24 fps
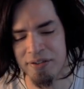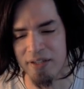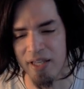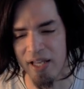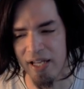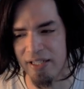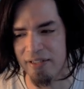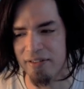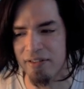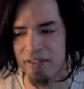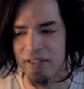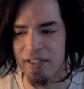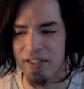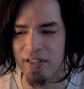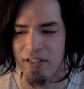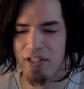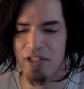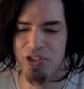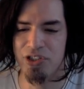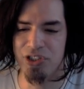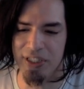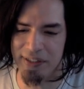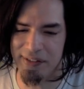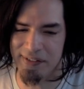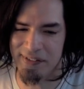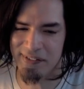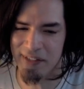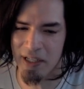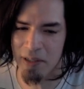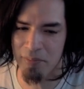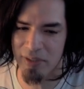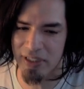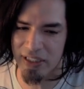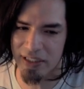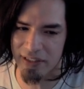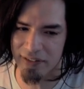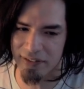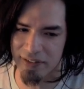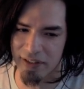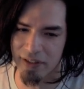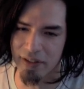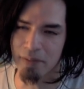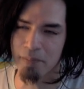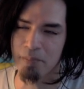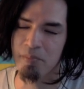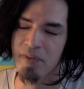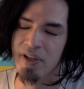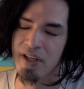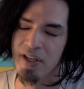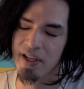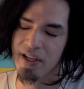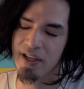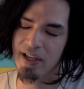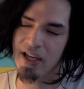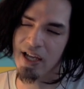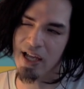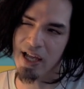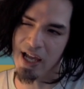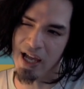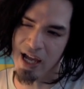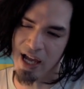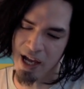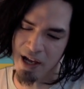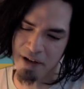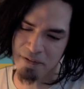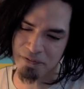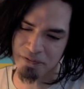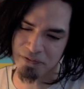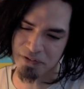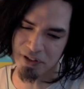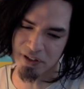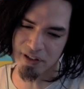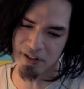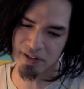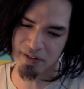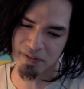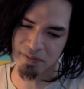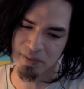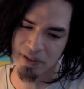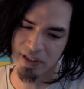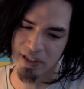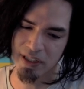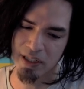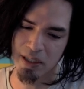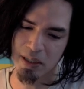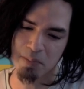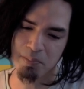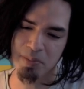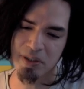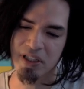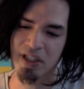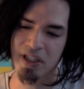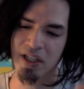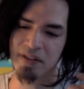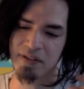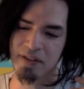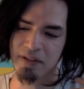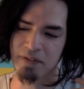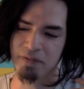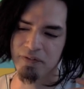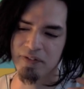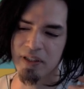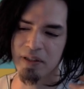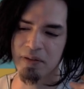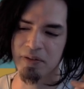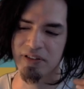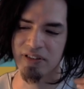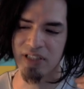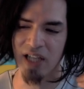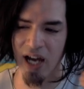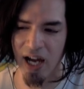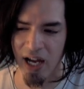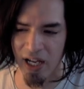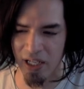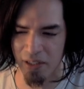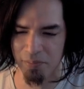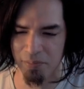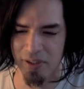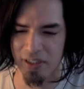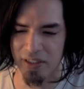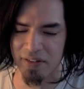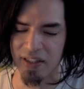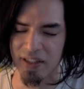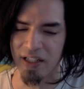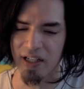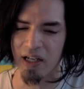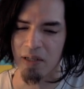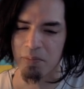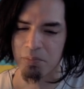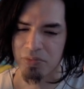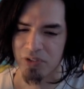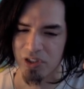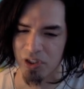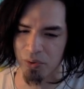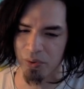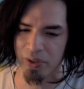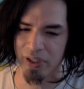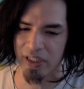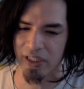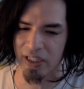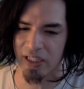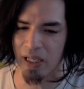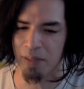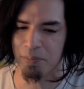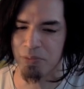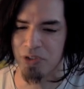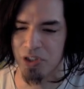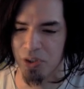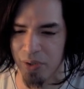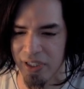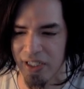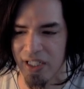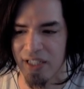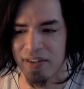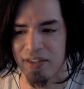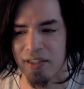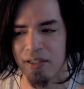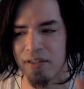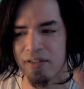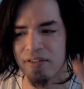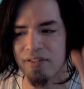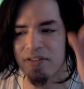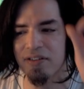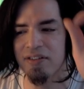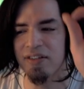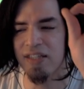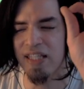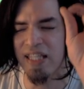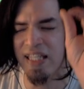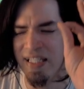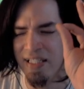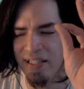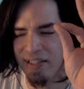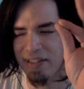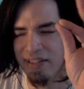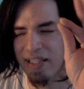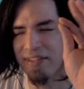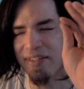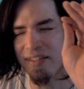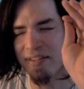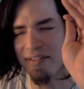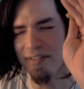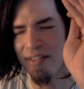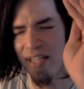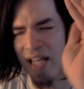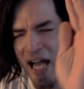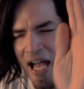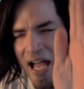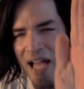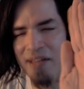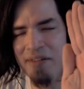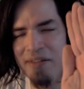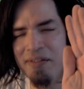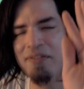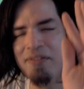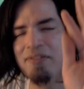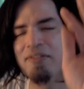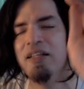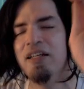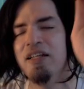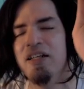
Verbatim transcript: like she's summoning them after, because of the timing that I'm doing it. I'm doing at the last